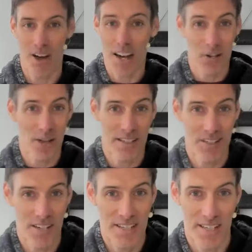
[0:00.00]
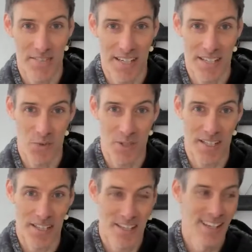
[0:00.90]
I don't exercise 7 days a
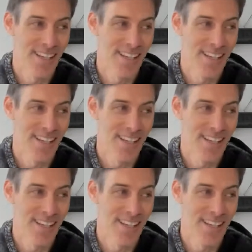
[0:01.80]
week.